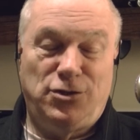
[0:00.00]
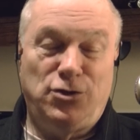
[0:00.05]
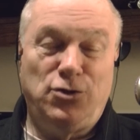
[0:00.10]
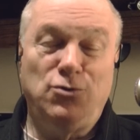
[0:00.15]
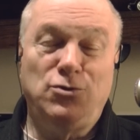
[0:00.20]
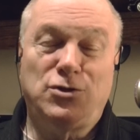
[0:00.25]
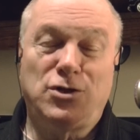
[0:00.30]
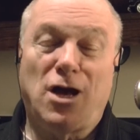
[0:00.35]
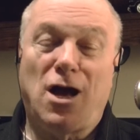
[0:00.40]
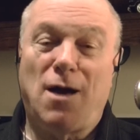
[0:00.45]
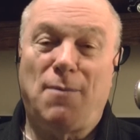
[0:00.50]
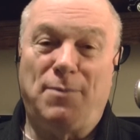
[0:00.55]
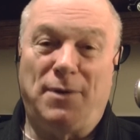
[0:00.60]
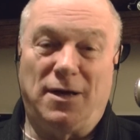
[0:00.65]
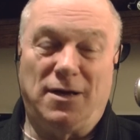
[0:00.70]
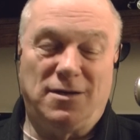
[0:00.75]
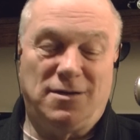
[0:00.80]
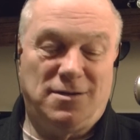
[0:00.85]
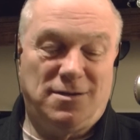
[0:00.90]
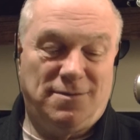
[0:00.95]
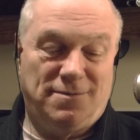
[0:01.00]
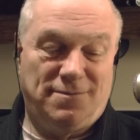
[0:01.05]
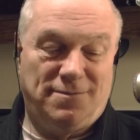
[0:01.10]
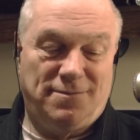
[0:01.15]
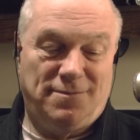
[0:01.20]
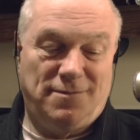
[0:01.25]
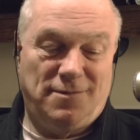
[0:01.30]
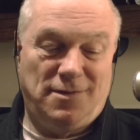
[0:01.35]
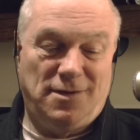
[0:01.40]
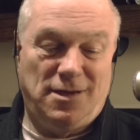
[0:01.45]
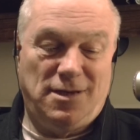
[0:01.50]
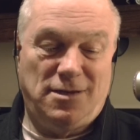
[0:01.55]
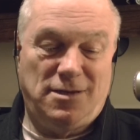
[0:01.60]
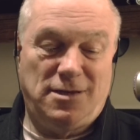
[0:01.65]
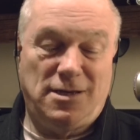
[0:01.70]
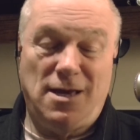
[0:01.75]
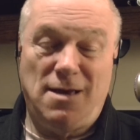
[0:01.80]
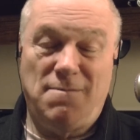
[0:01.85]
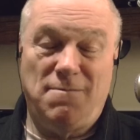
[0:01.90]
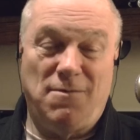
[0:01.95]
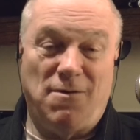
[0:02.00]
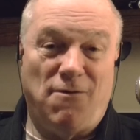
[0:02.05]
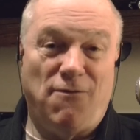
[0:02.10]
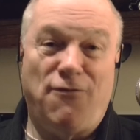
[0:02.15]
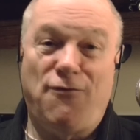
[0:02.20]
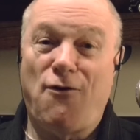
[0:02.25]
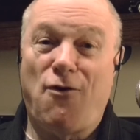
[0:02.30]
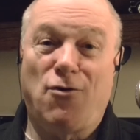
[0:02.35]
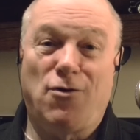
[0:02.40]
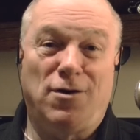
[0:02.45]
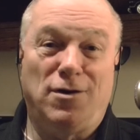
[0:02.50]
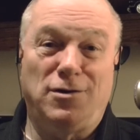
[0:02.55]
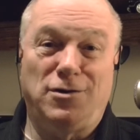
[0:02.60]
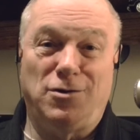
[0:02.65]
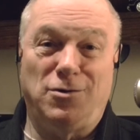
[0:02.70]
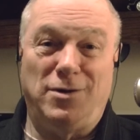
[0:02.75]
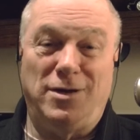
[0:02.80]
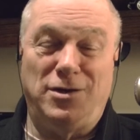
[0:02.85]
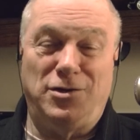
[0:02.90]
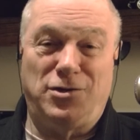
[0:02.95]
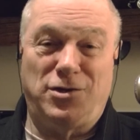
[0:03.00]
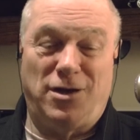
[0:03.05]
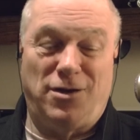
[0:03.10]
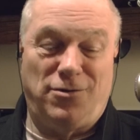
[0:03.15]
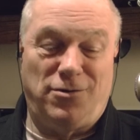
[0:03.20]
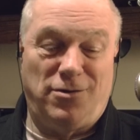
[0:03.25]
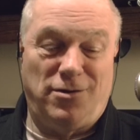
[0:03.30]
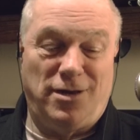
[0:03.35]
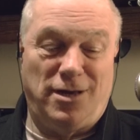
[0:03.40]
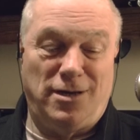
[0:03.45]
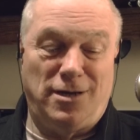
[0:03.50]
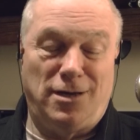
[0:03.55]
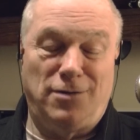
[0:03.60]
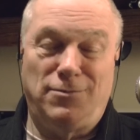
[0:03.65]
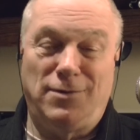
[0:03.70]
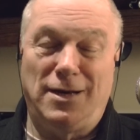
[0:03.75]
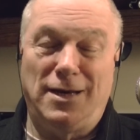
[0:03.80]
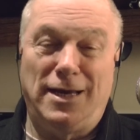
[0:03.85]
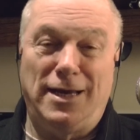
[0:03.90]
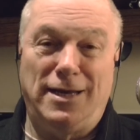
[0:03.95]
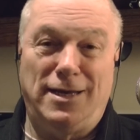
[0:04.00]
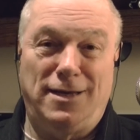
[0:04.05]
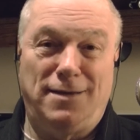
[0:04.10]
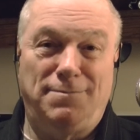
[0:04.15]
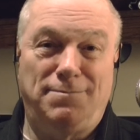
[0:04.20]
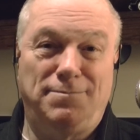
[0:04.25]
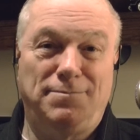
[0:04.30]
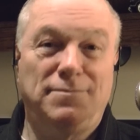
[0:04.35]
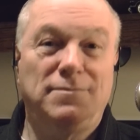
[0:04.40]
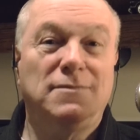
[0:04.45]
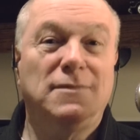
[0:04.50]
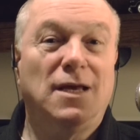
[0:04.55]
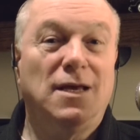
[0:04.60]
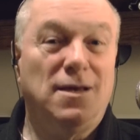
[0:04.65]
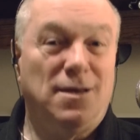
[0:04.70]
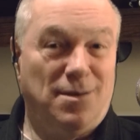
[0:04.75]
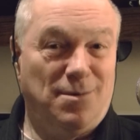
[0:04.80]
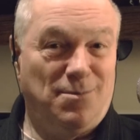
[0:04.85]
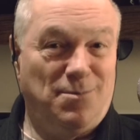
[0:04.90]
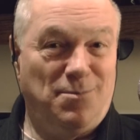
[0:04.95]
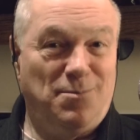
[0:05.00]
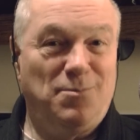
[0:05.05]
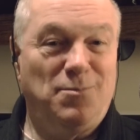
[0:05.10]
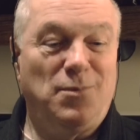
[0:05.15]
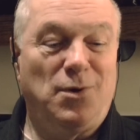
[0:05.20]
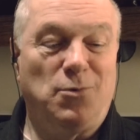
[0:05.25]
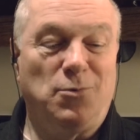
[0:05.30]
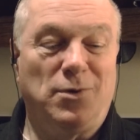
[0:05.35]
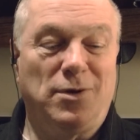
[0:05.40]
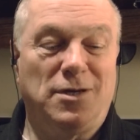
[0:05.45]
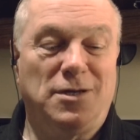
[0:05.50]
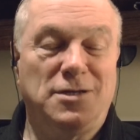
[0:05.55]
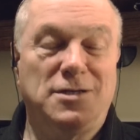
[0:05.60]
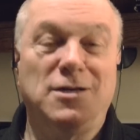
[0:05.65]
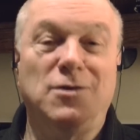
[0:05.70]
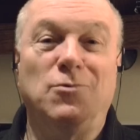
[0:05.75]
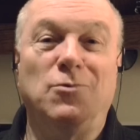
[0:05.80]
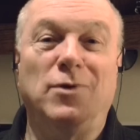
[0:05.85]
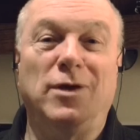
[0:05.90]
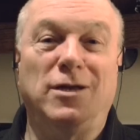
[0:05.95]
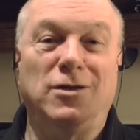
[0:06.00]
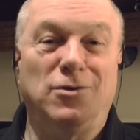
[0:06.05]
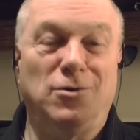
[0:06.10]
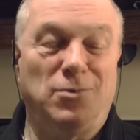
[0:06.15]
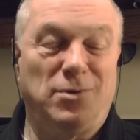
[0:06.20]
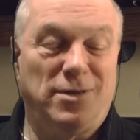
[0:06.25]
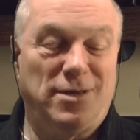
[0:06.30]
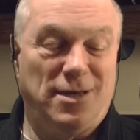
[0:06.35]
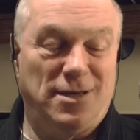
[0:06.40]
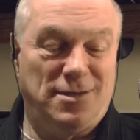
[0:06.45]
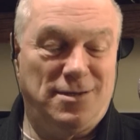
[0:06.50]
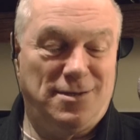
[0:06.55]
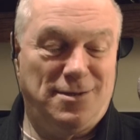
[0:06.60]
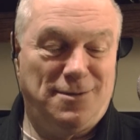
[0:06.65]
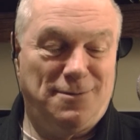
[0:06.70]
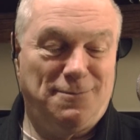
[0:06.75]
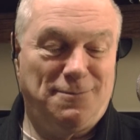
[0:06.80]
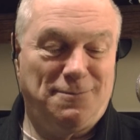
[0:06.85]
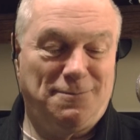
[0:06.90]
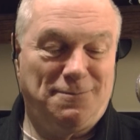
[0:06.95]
Two topics that seem foreign to each other and unrelated. But we're going to see what we can do with this.